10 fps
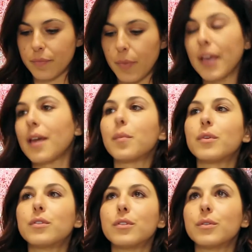being
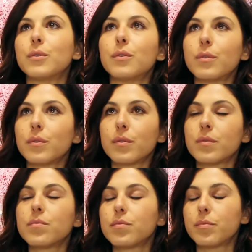able to
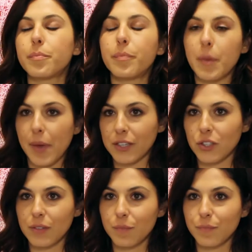be
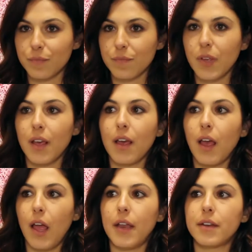patient
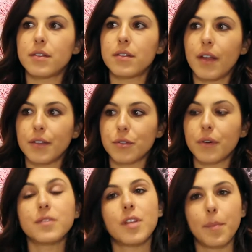and sort
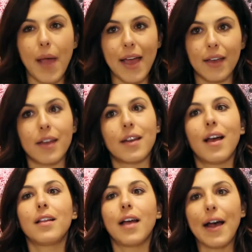of sit back and
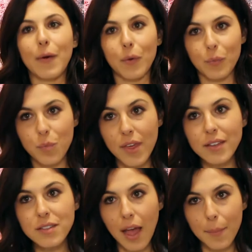allow
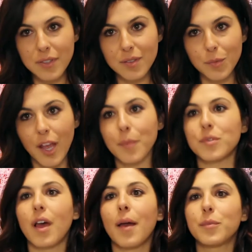things to happen.
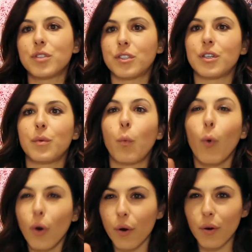Sometimes I'm such a
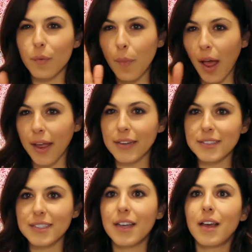worker
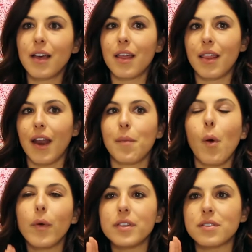mind that I'm
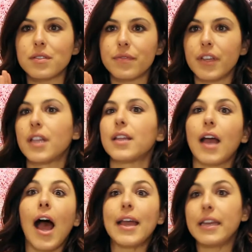always feeling
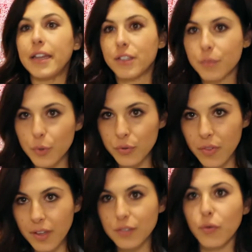like I need to move
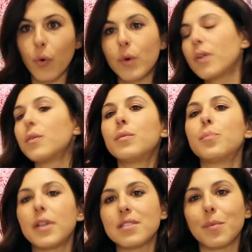things forward,
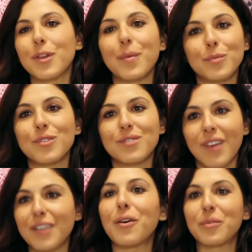but sometimes
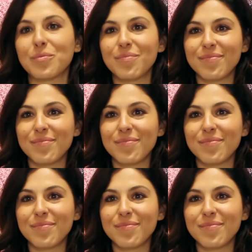I don't.